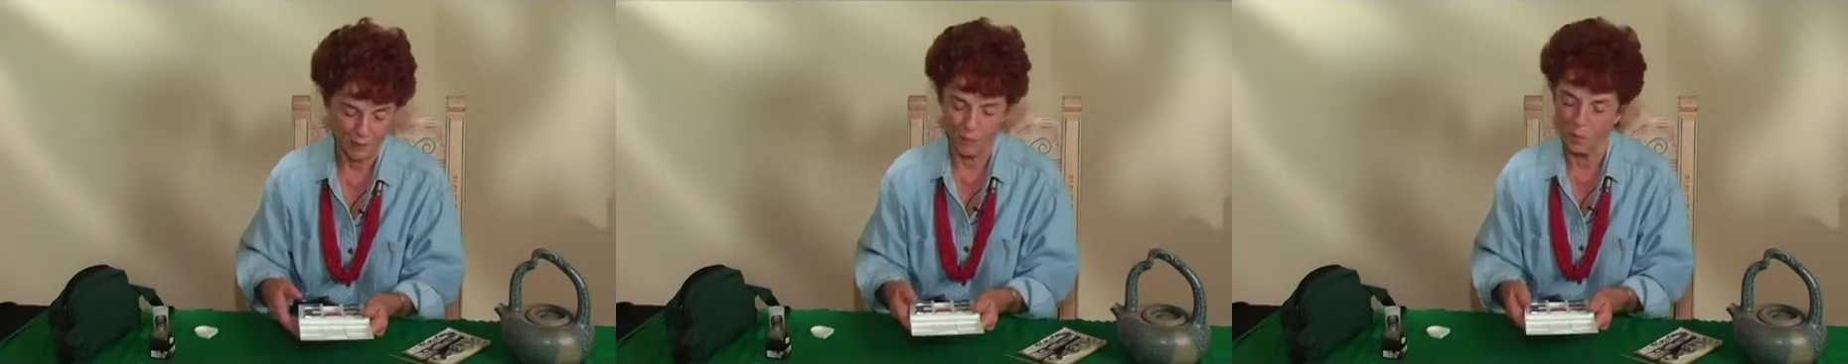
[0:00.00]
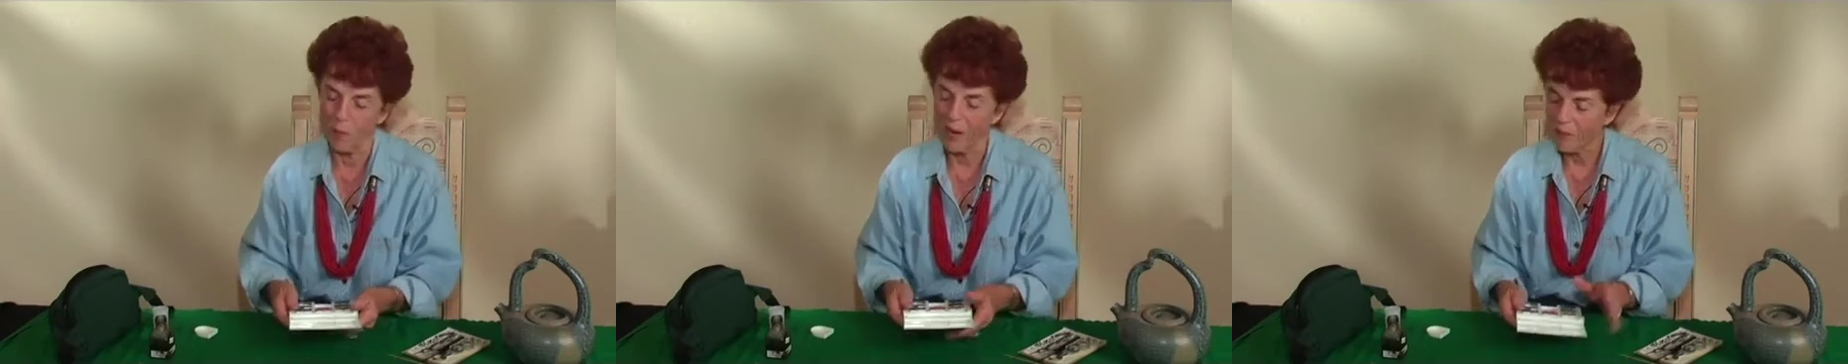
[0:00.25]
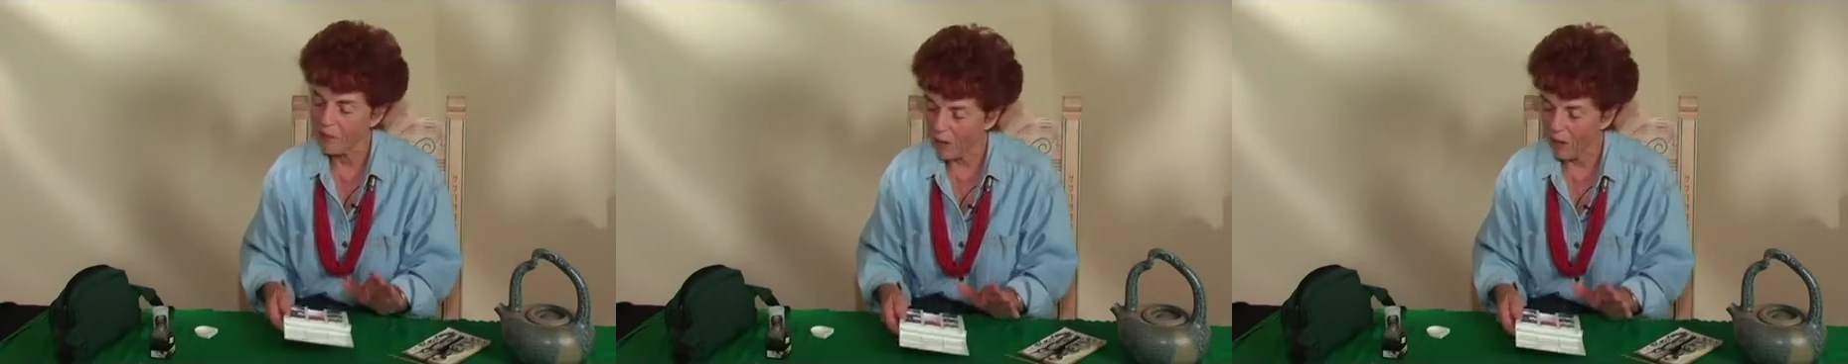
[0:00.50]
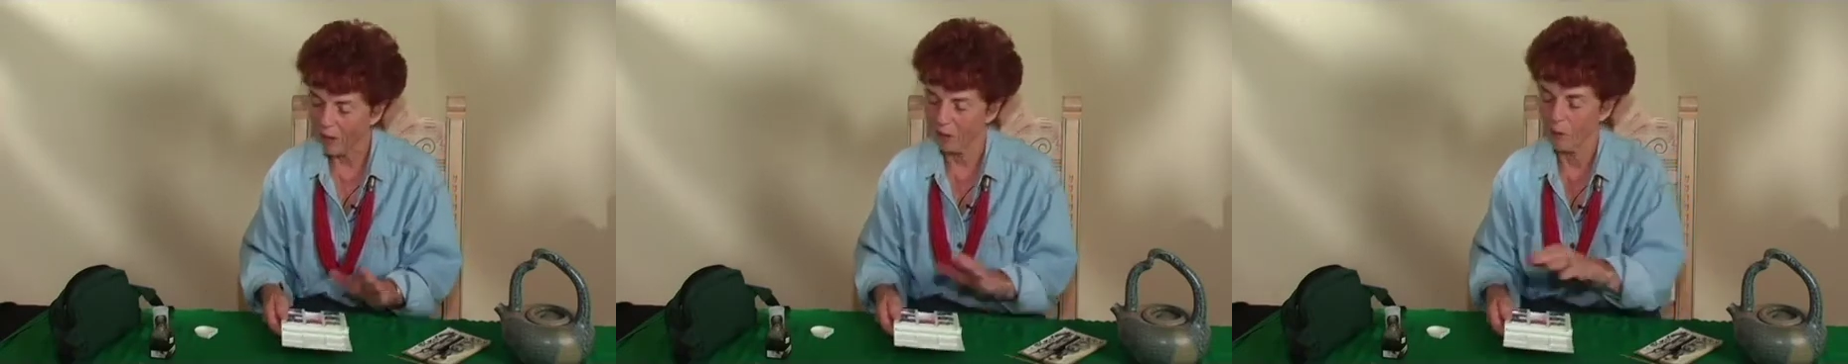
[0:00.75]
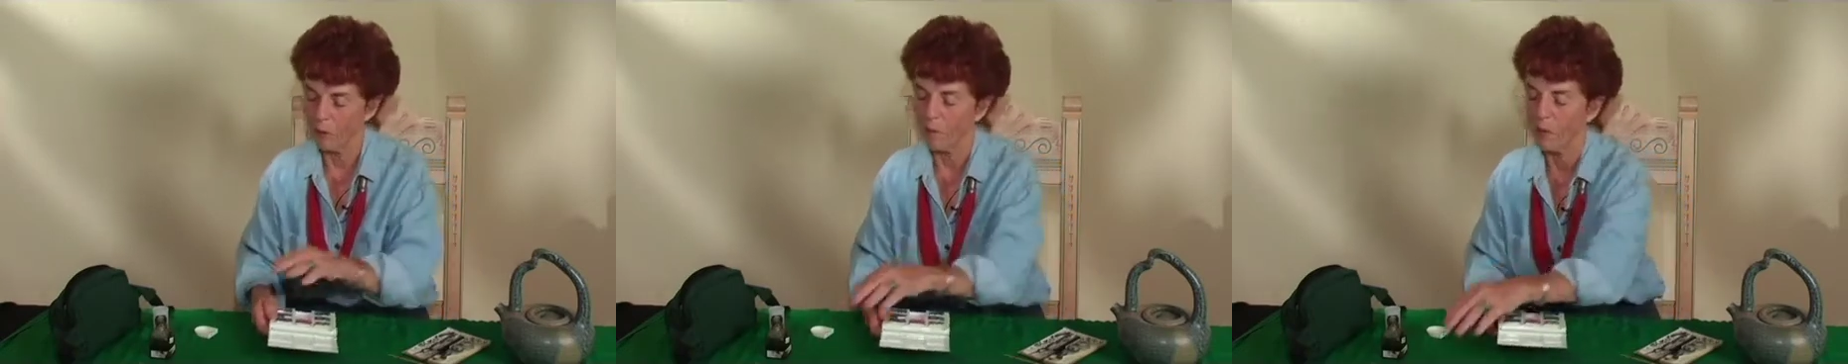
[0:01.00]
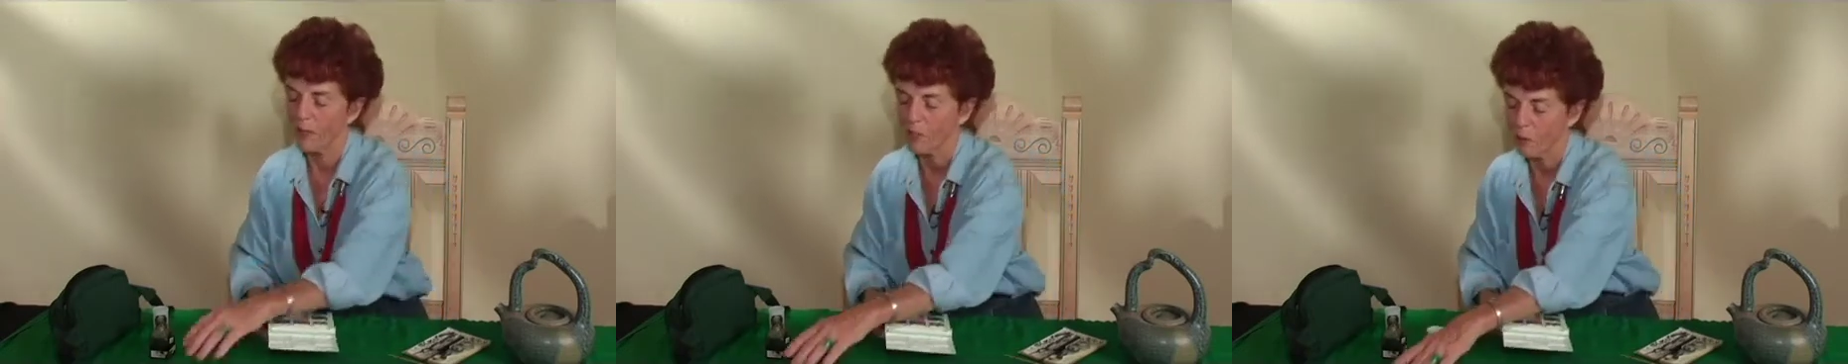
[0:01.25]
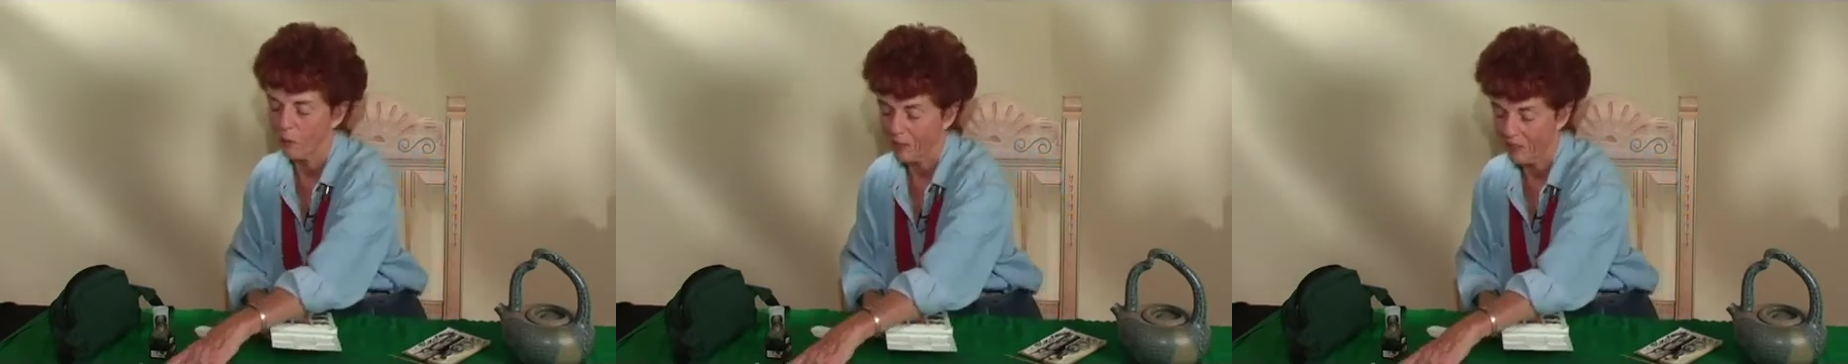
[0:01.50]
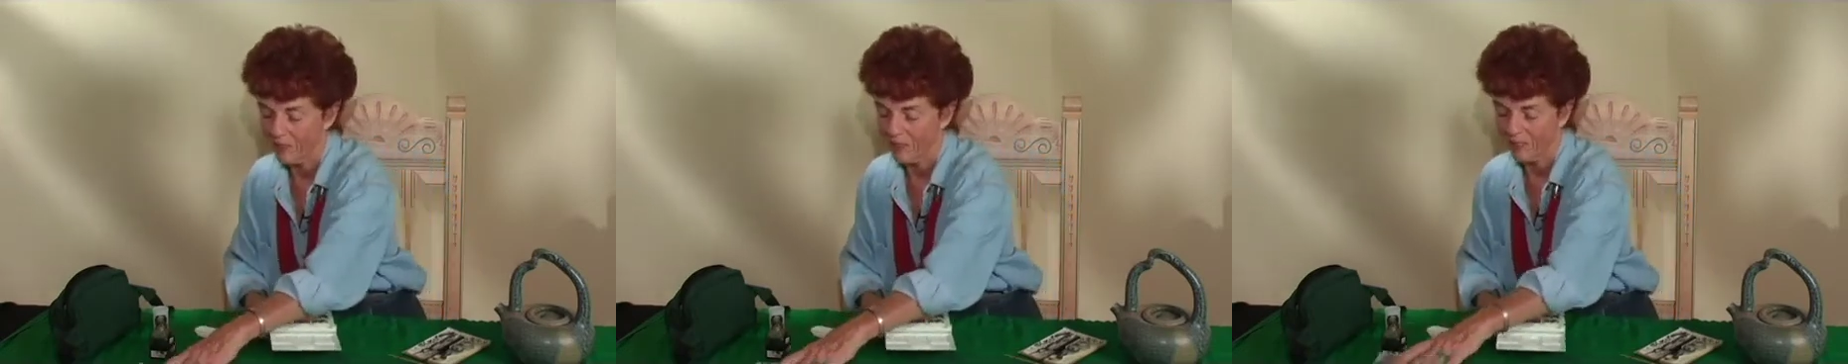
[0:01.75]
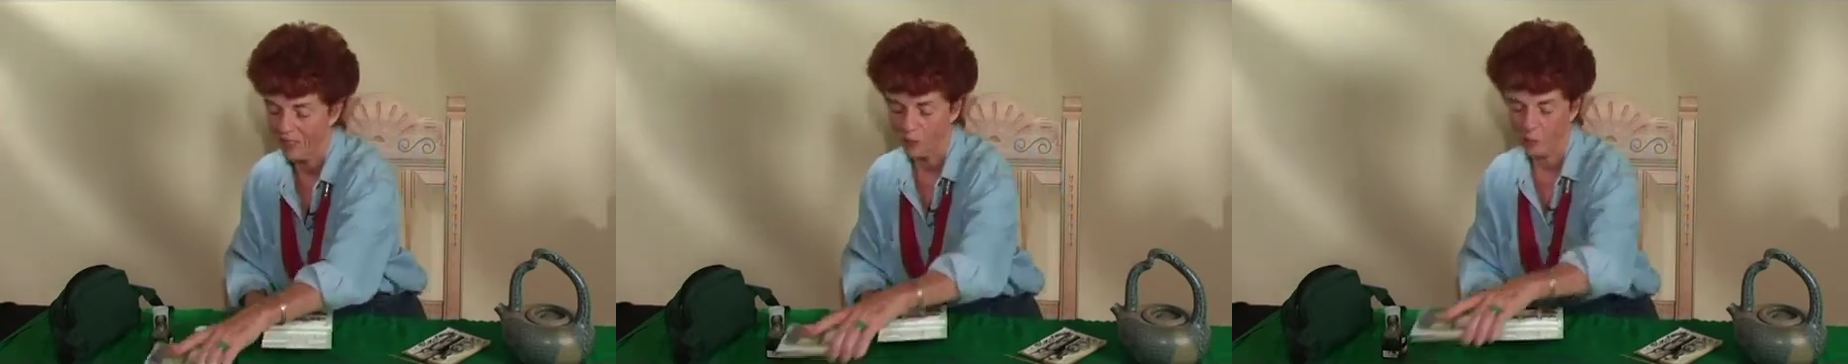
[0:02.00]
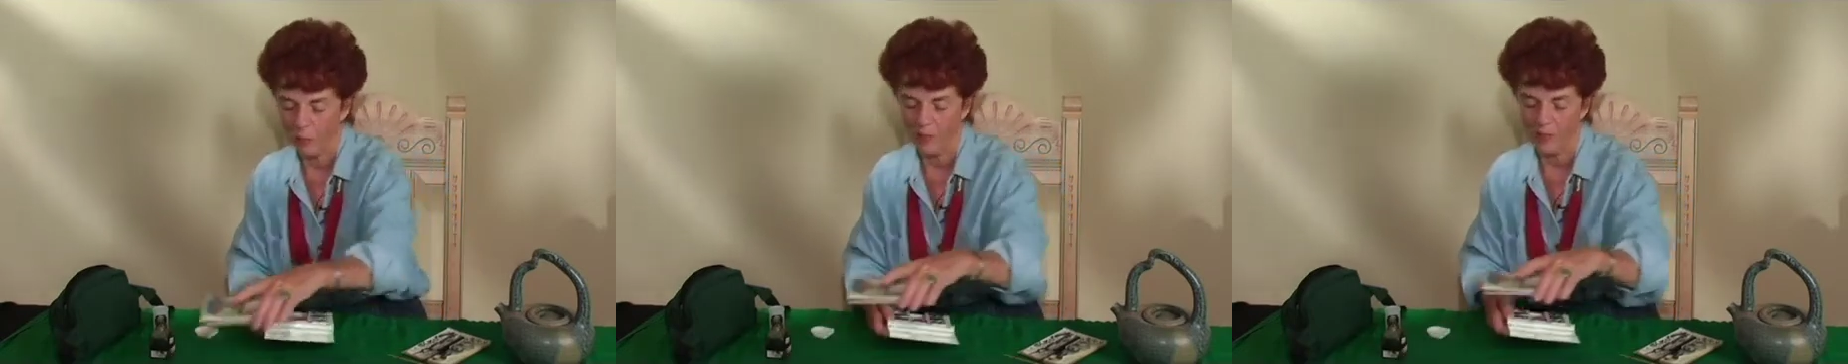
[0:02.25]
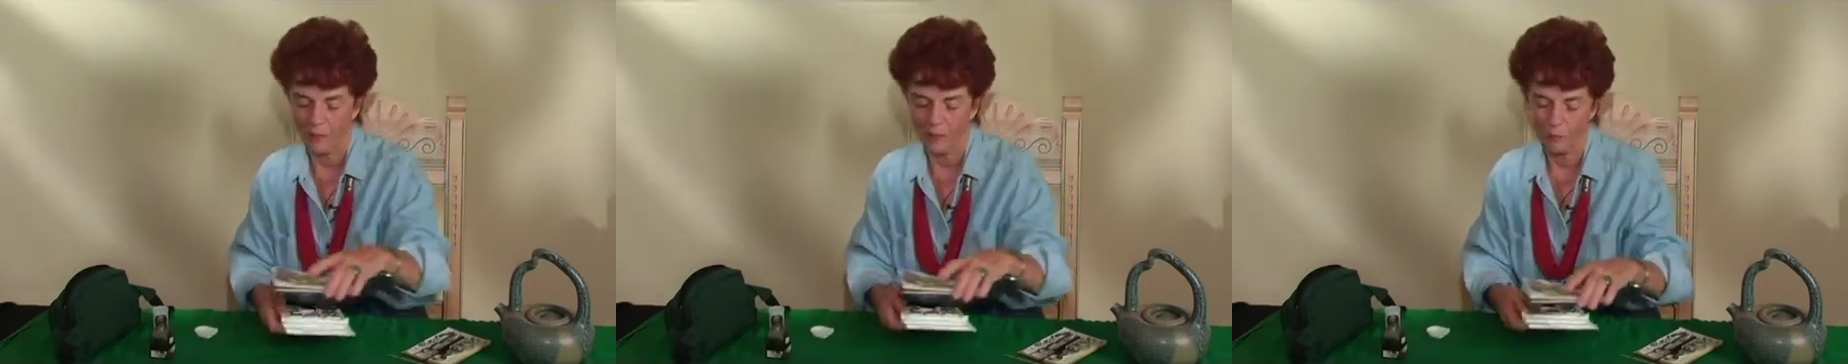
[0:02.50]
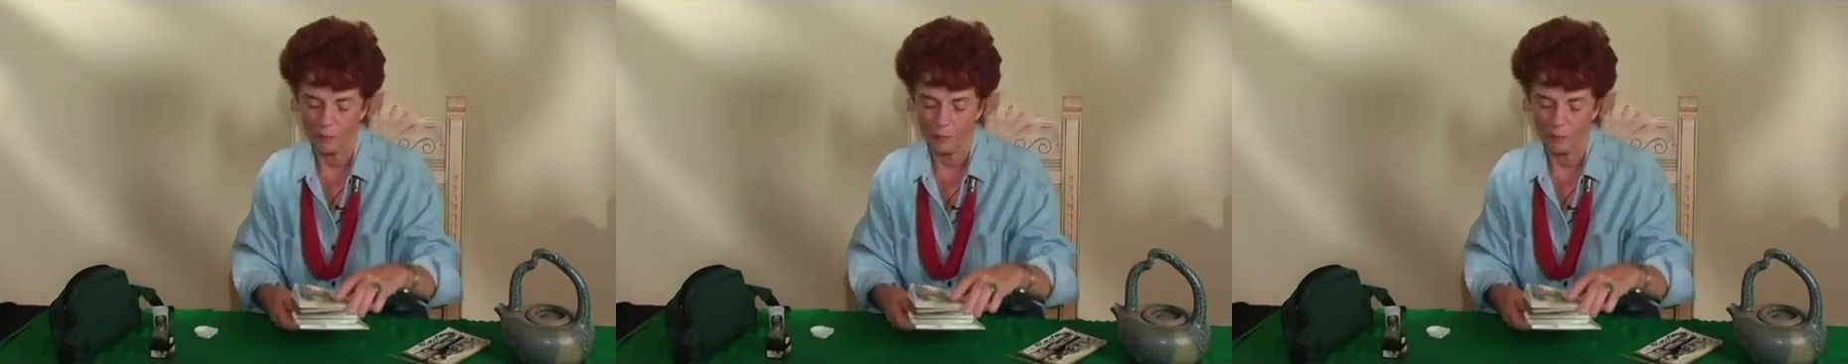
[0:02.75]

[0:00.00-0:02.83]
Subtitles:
by far the biggest reason, is right here.